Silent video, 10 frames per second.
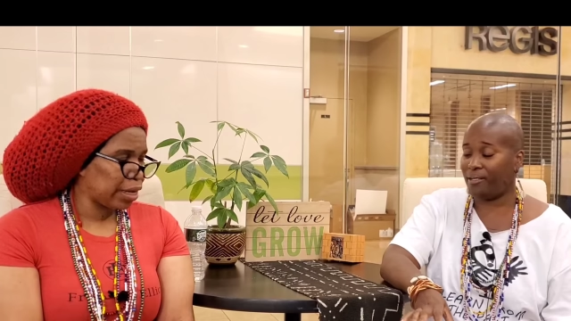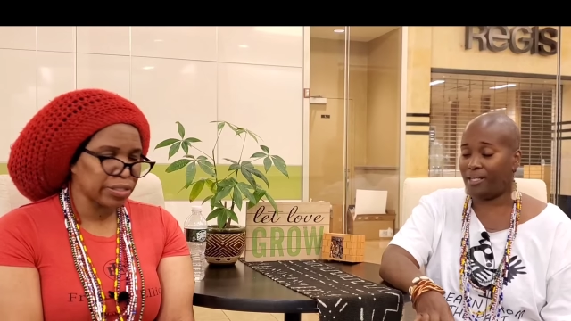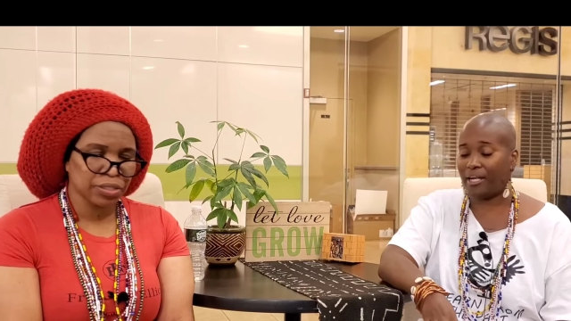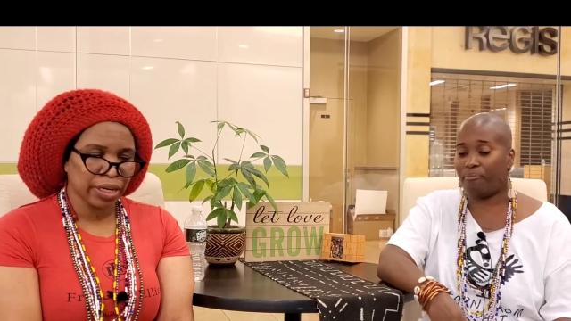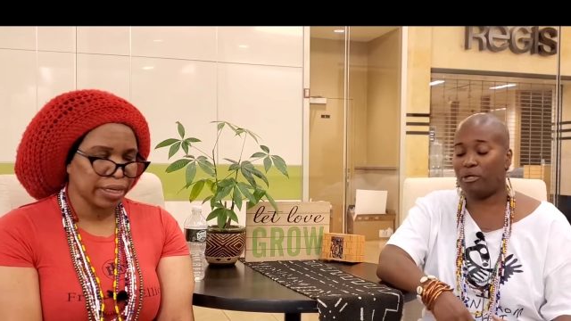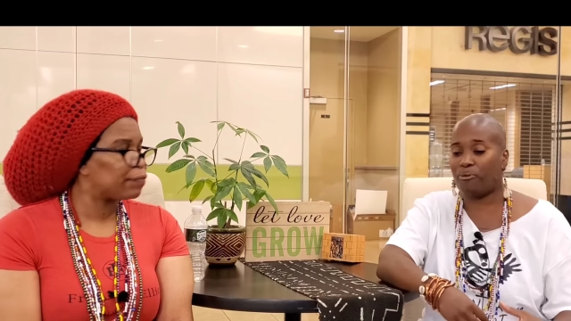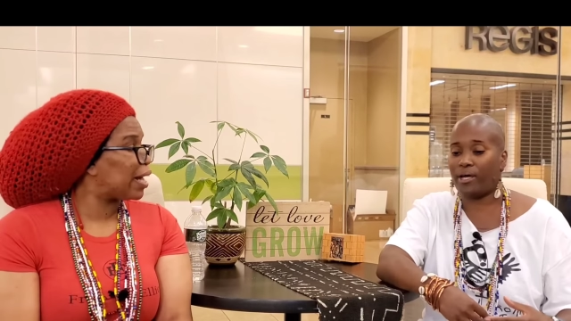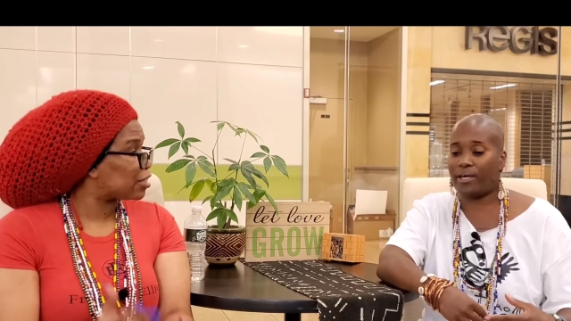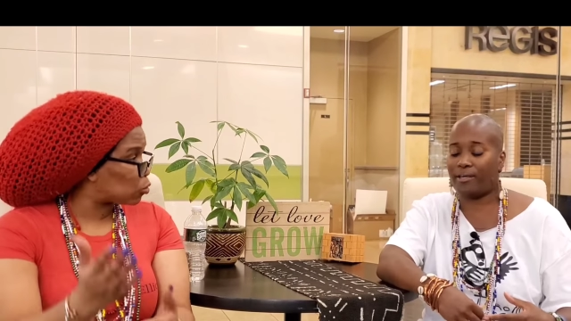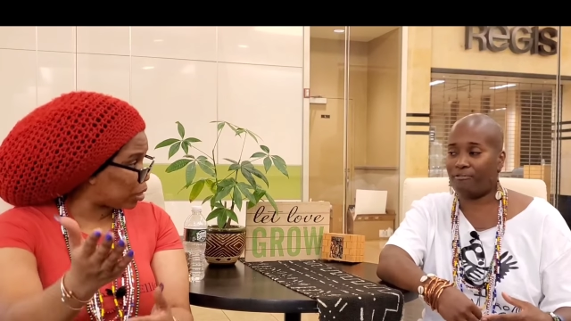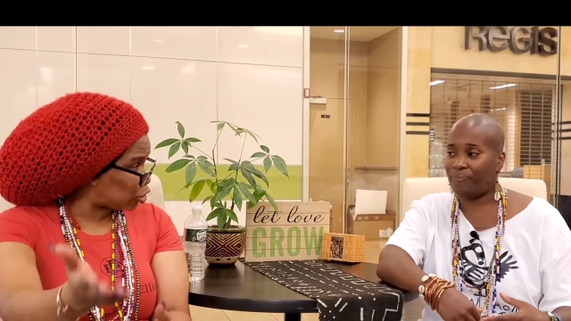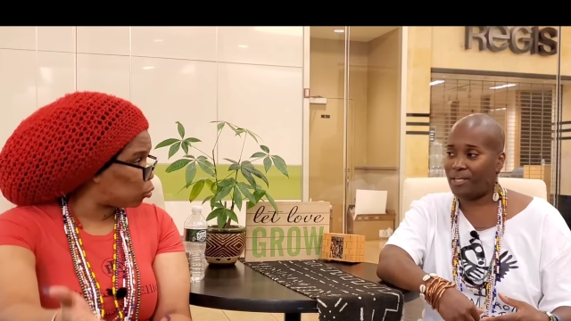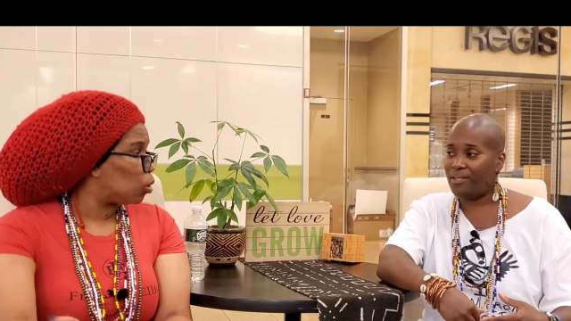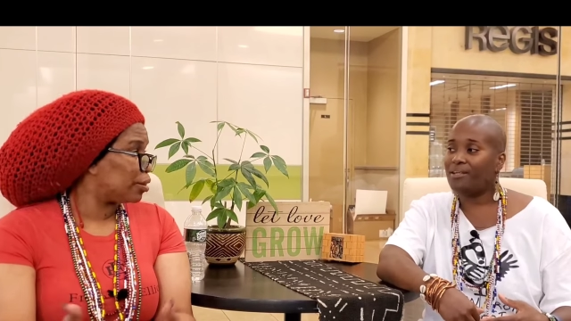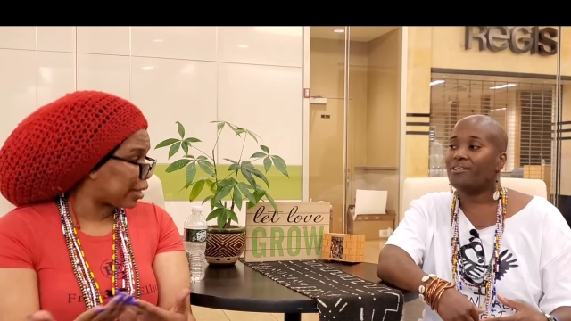Speaker 1: Yeah, it's not if that's have, what
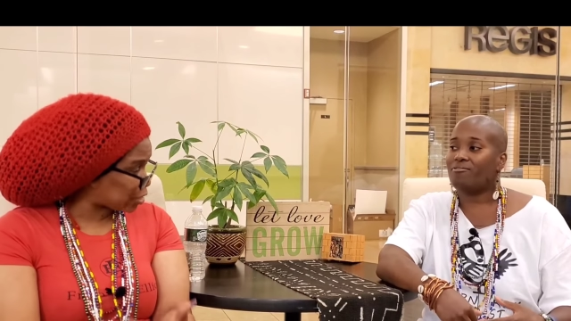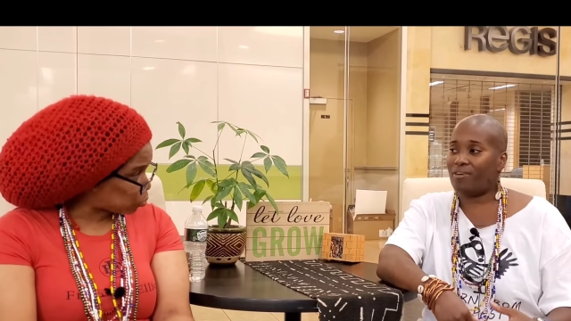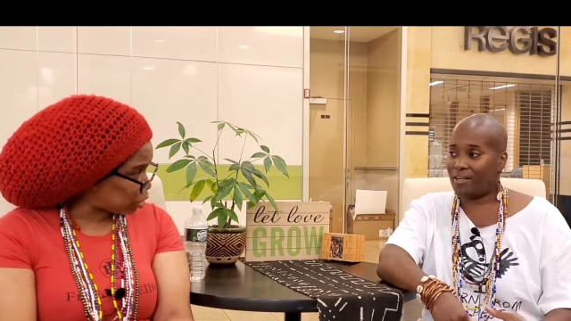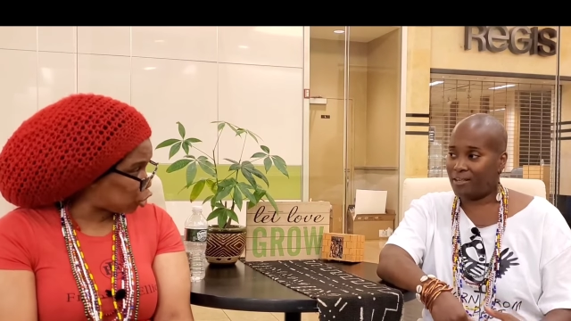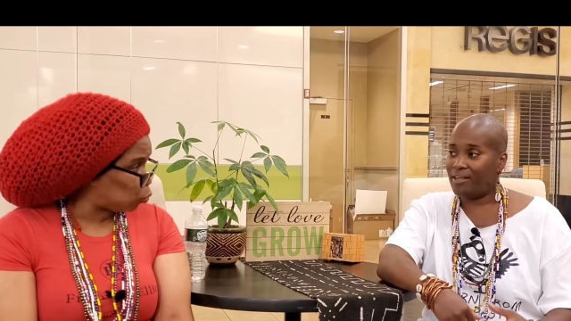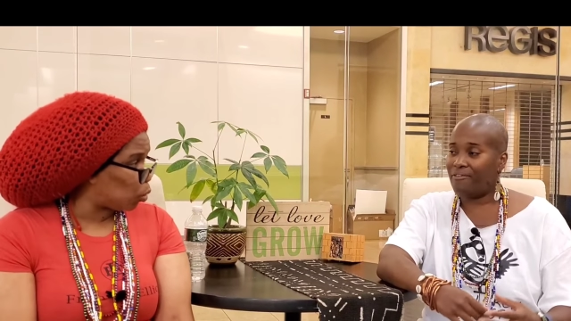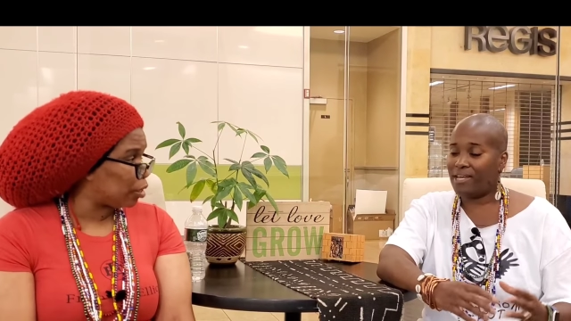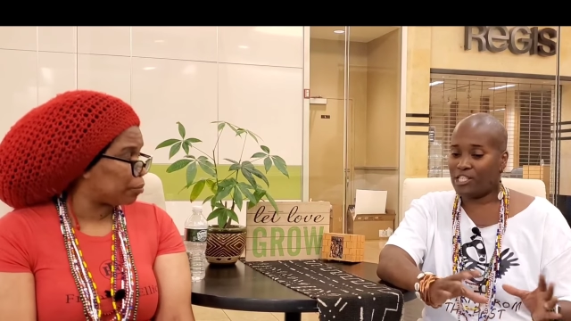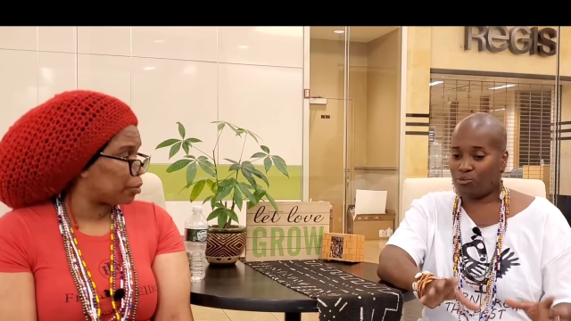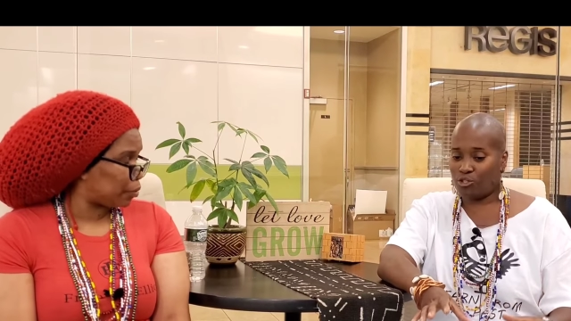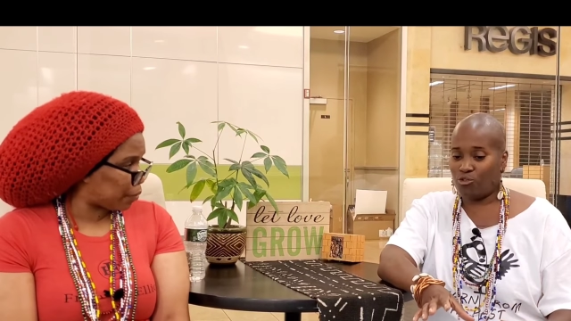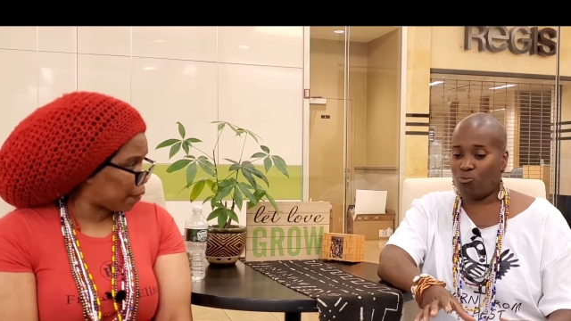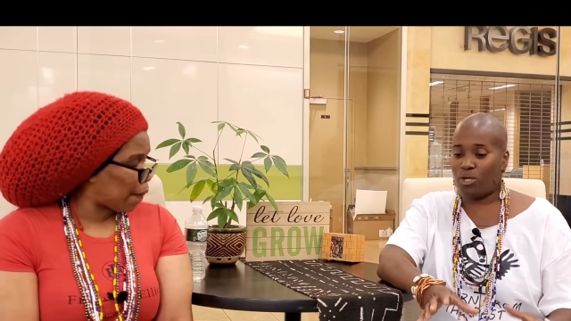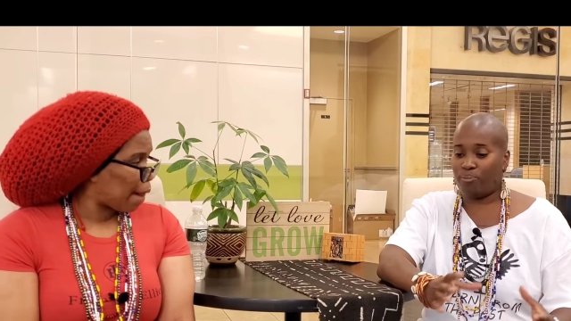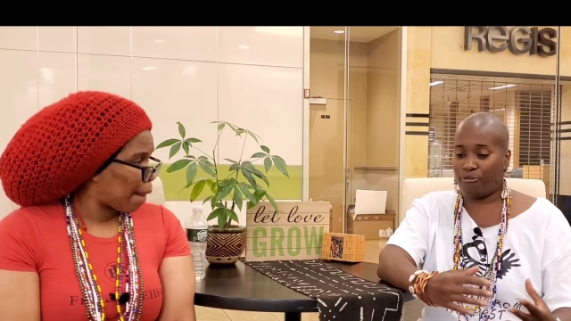you want, that's right, what you want. that's what you
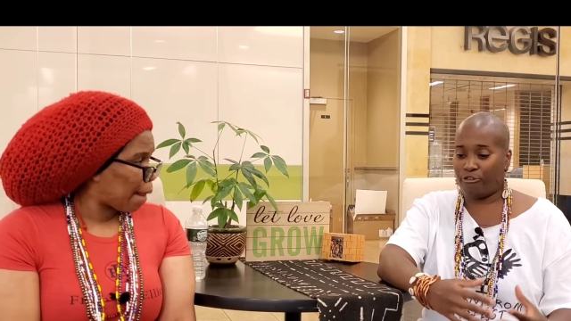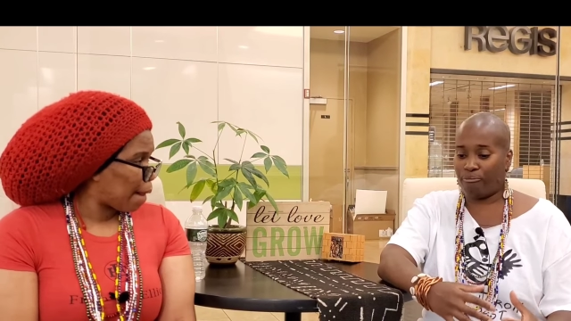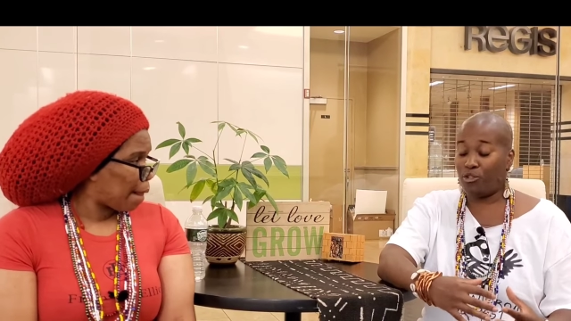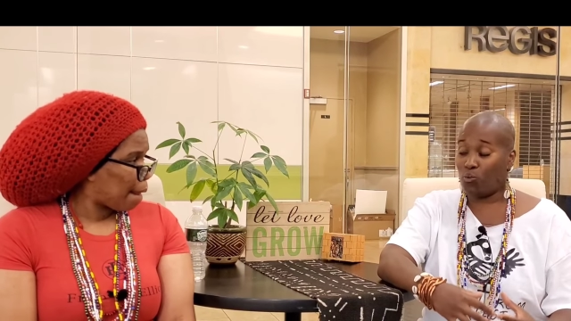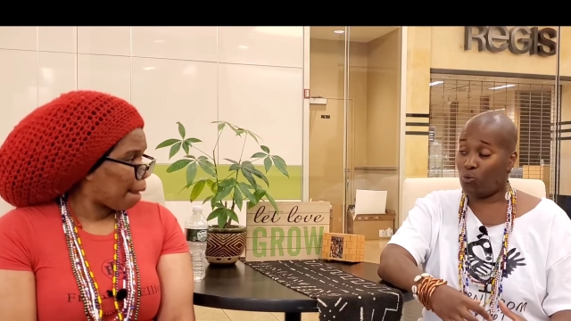want. But for me, the